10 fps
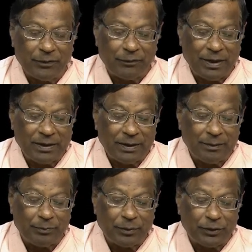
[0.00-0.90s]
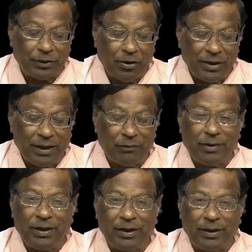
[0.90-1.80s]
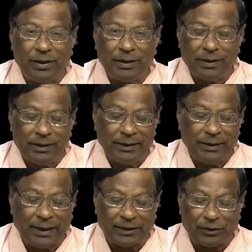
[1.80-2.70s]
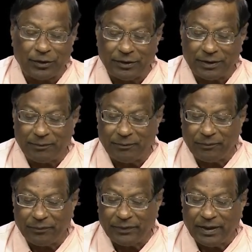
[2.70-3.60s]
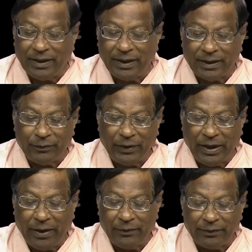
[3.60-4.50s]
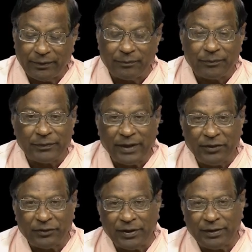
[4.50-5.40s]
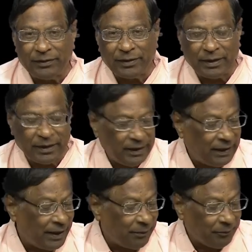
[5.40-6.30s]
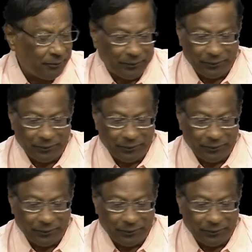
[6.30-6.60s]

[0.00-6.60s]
1 proton and 1 electron. Here we have, next is helium,